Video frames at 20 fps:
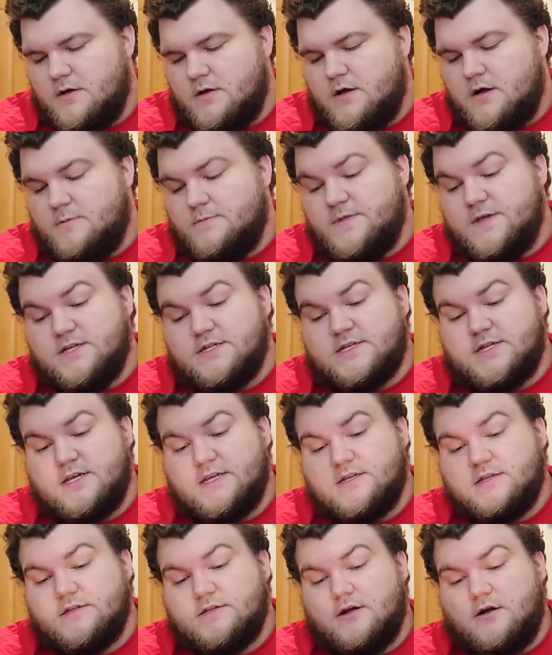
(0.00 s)
Um, these
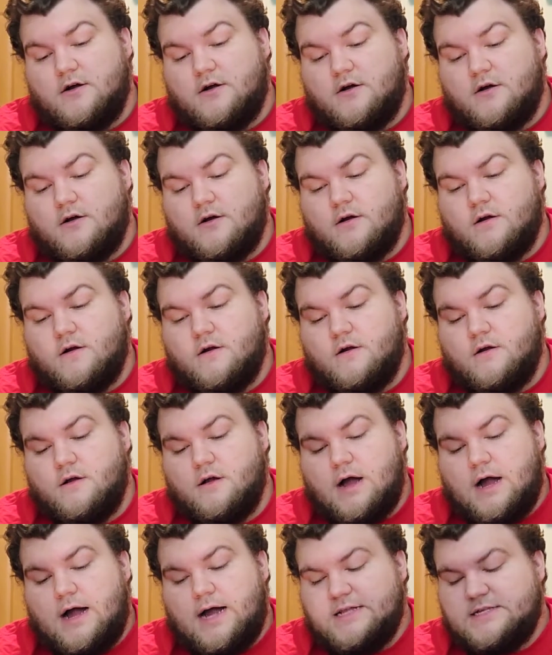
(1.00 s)
discs are,
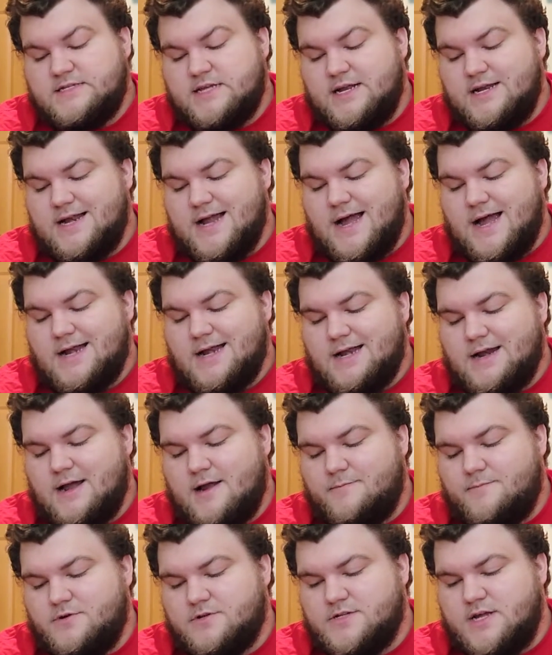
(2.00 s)
I'd say
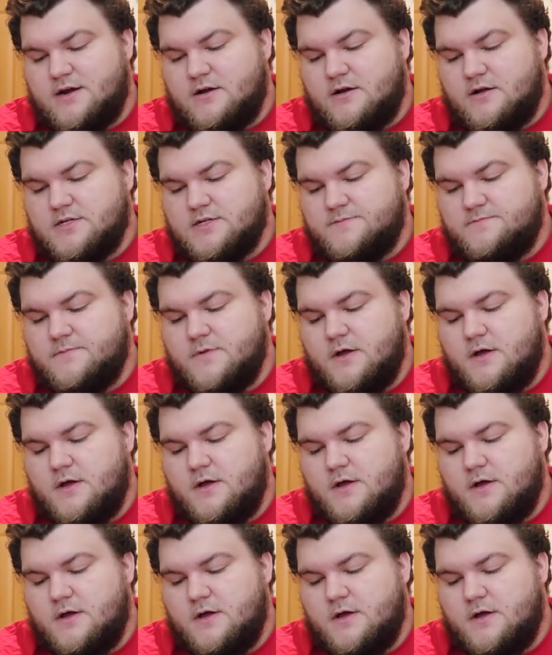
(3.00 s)
99% awesome.